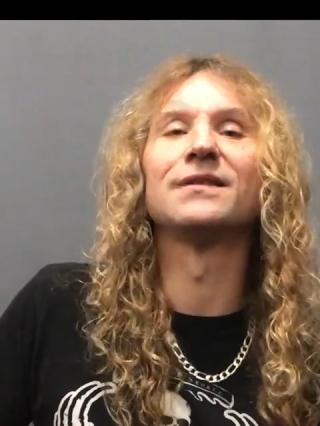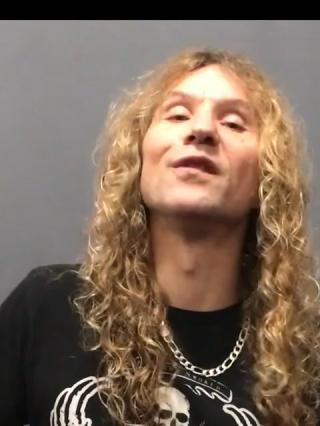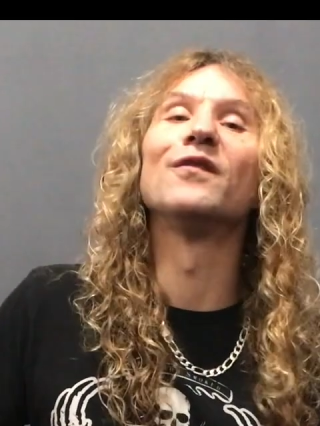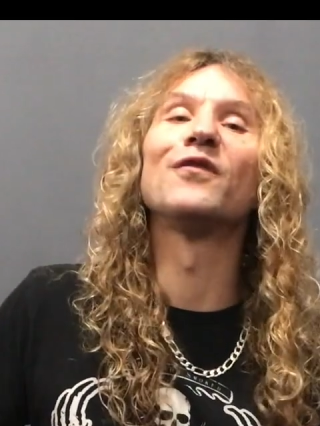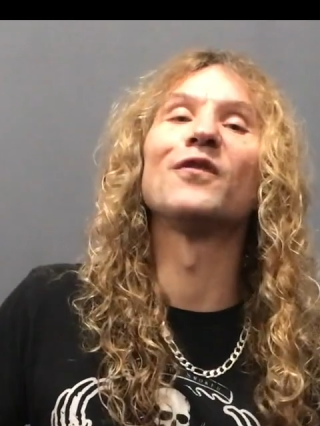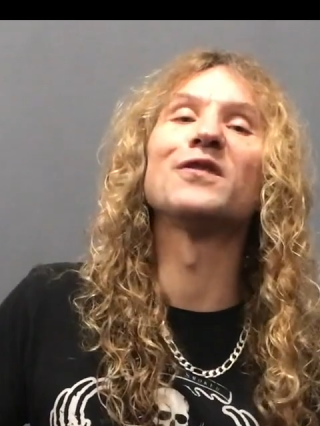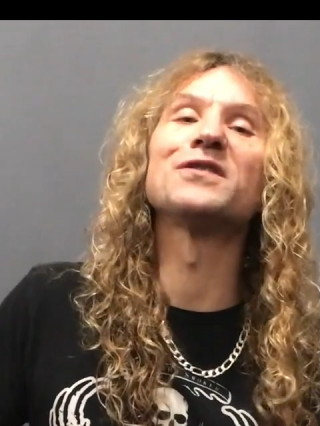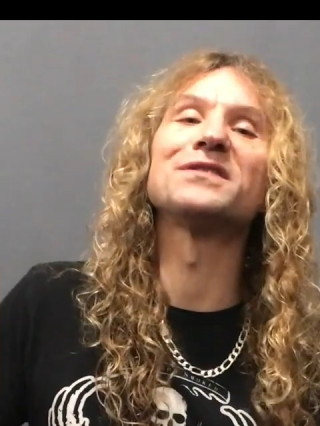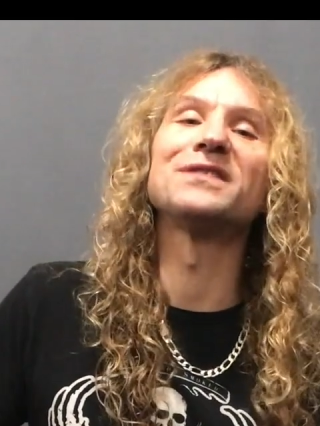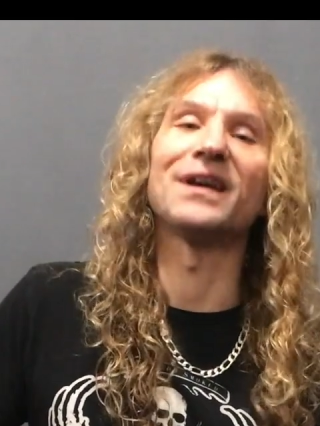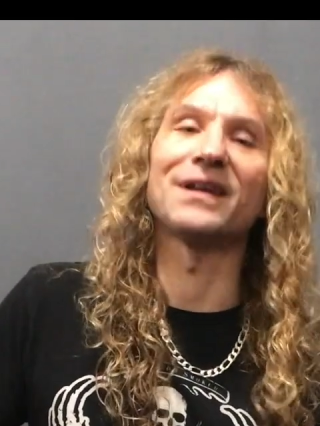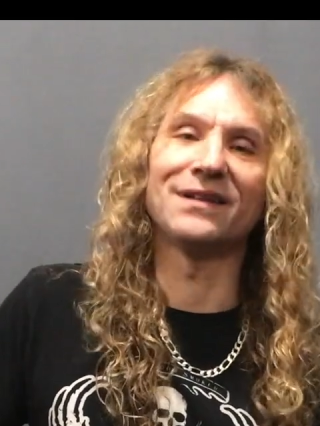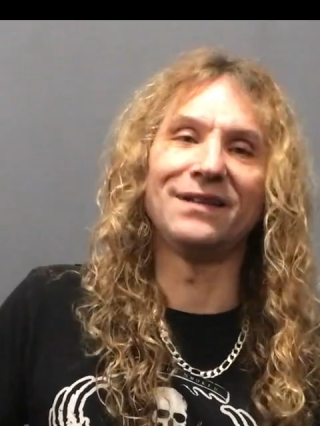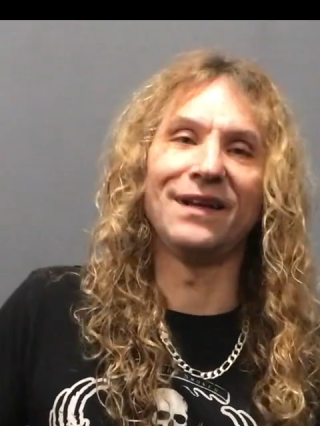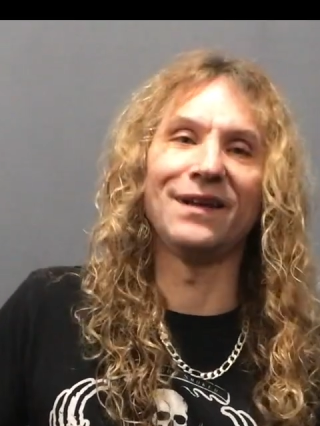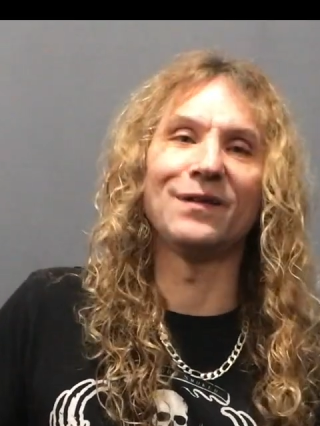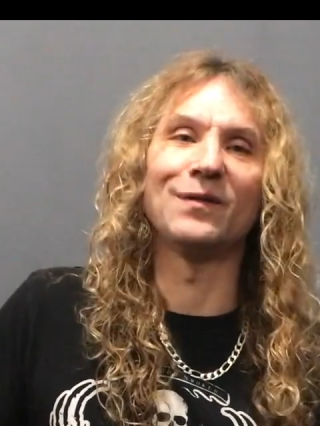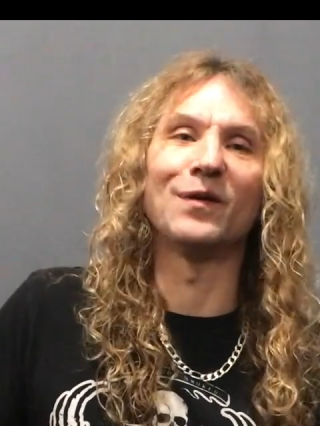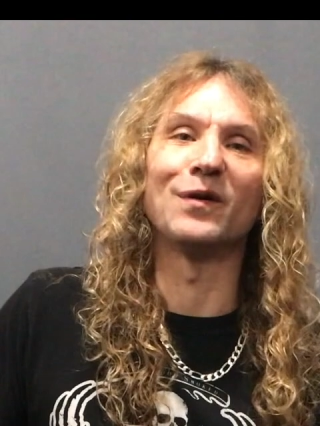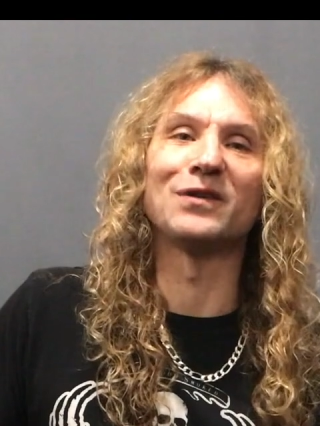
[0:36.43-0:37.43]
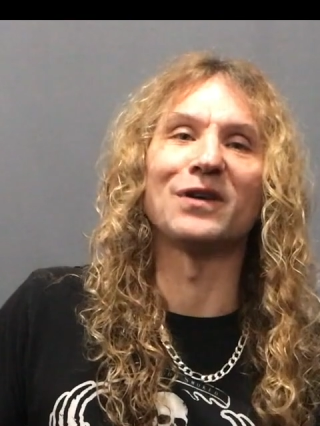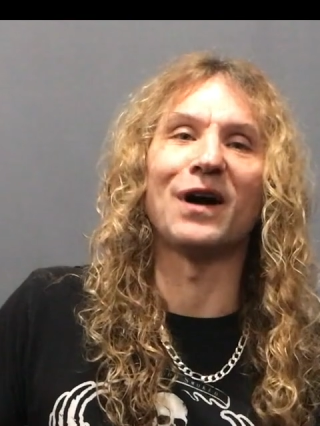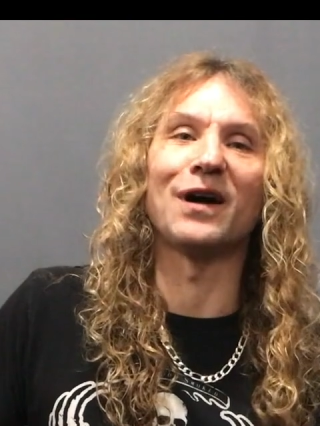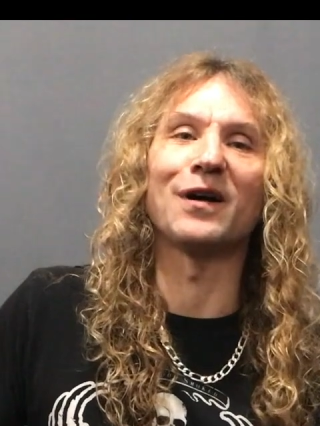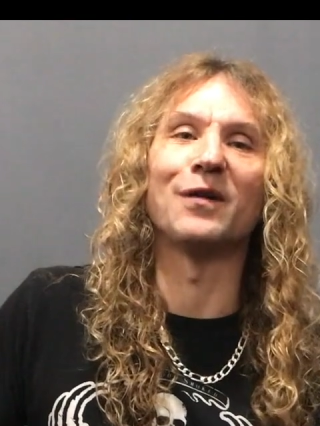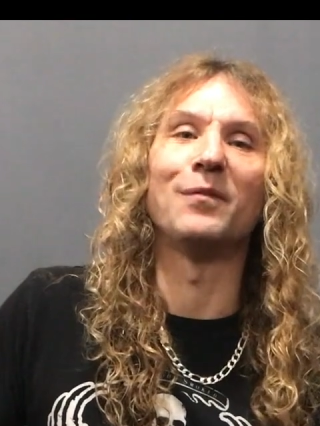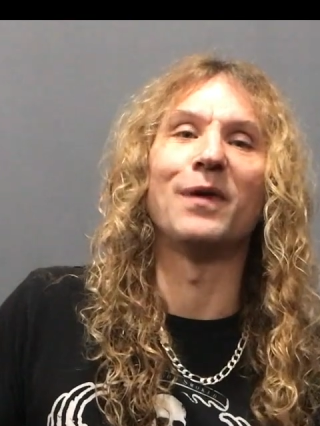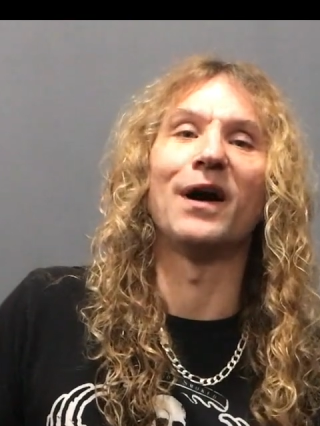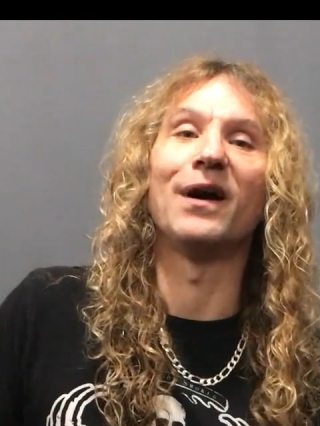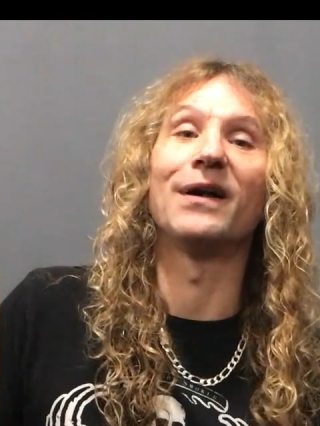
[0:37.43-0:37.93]
The first technique we'll talk
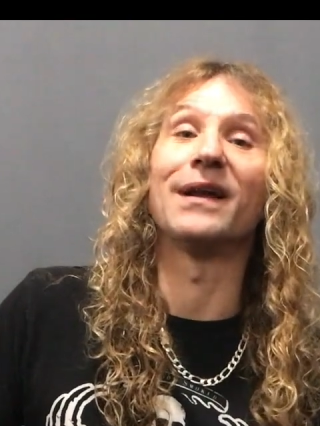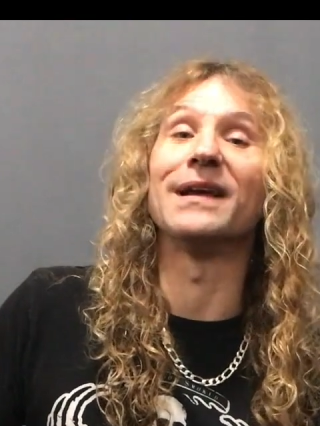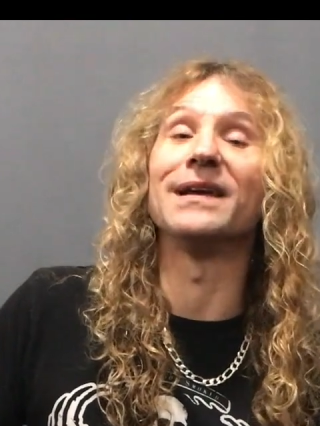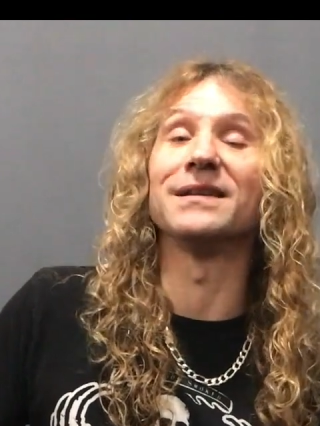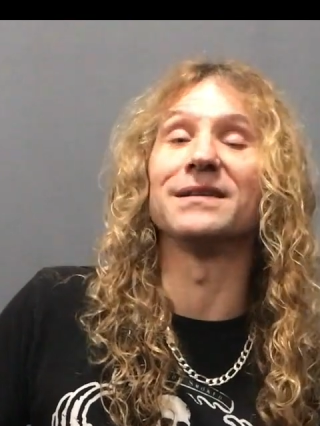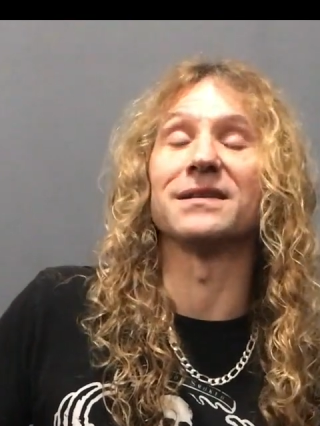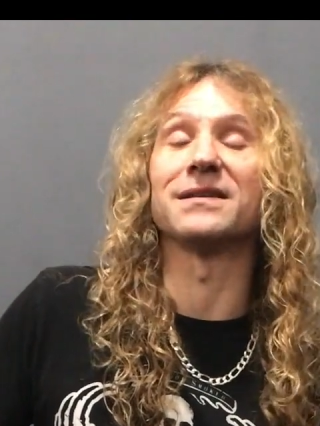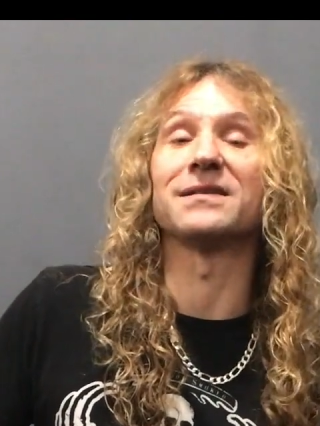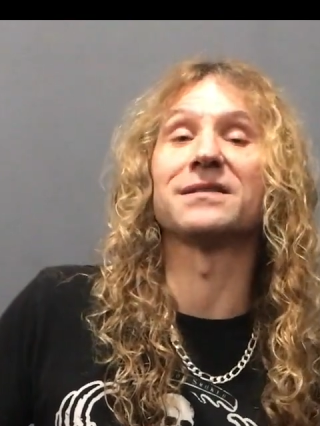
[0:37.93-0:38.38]
about is a